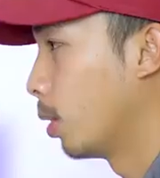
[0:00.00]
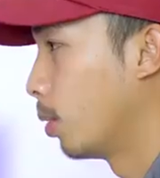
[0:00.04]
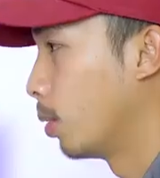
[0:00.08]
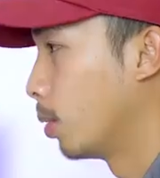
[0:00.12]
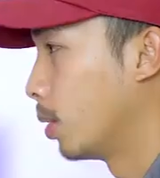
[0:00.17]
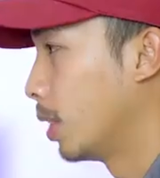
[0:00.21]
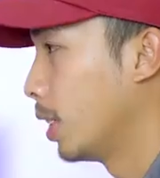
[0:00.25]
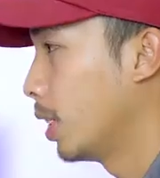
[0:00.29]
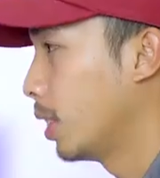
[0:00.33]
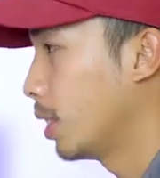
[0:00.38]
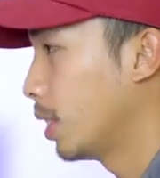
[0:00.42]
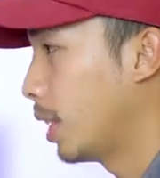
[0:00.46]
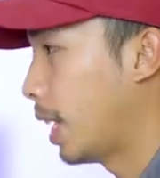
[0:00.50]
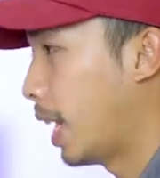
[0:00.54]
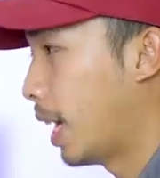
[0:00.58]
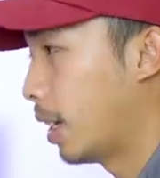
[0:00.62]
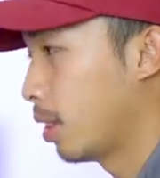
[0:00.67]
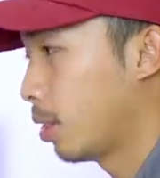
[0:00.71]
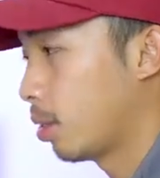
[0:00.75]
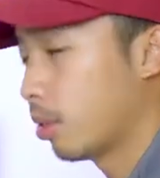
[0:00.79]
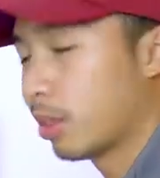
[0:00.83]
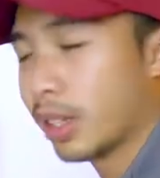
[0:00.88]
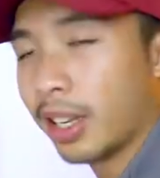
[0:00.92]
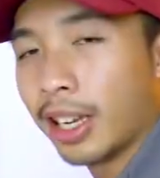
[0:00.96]
So this
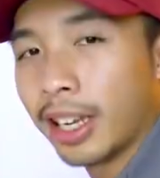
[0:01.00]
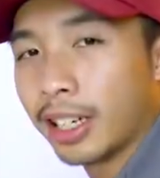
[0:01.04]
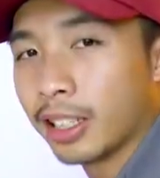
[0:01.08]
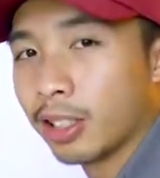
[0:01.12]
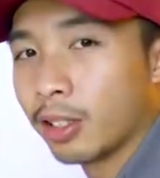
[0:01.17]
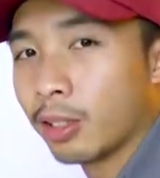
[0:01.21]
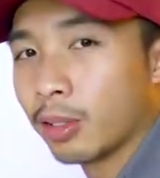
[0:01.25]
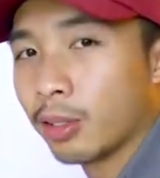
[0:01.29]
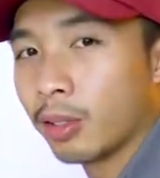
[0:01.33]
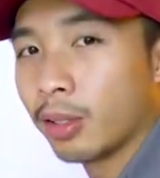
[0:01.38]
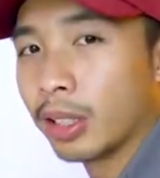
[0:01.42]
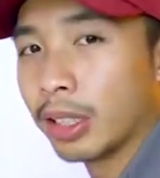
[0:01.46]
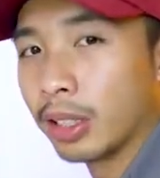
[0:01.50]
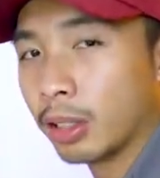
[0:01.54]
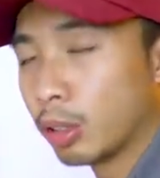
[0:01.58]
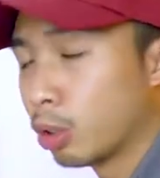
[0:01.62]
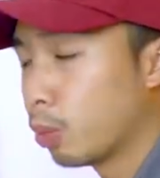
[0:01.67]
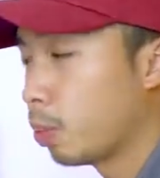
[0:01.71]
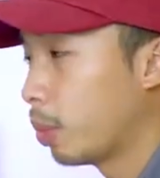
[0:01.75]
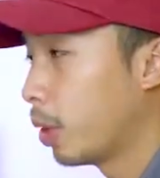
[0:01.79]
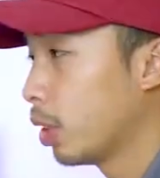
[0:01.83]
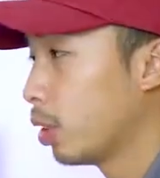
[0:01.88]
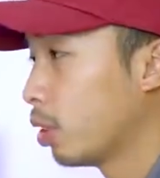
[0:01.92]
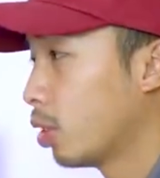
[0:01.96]
lasso selection tool is
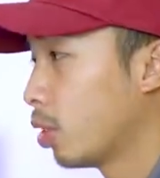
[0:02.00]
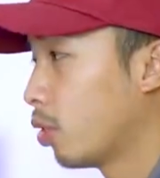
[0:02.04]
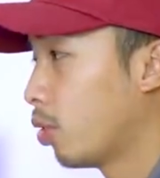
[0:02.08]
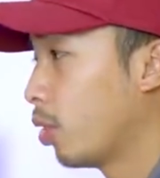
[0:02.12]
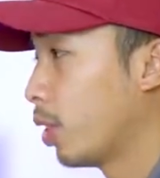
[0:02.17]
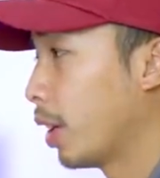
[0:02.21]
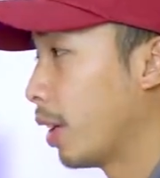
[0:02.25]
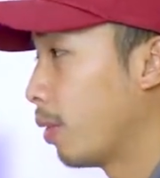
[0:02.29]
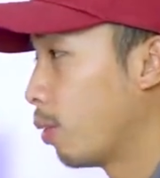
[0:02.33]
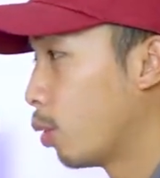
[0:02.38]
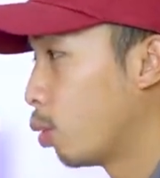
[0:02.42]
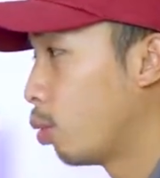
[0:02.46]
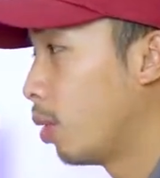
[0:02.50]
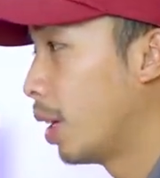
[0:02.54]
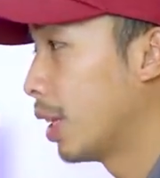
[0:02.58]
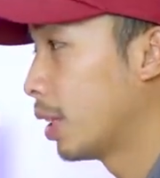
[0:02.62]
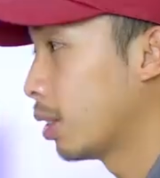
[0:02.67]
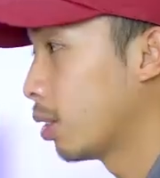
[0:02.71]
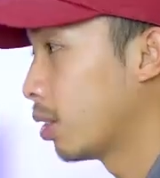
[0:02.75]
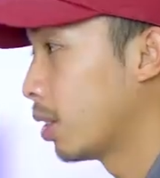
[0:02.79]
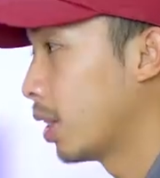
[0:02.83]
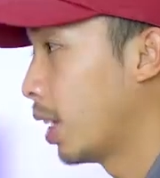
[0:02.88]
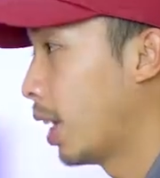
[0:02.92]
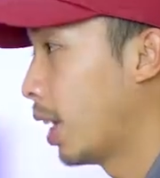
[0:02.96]
super useful if you want to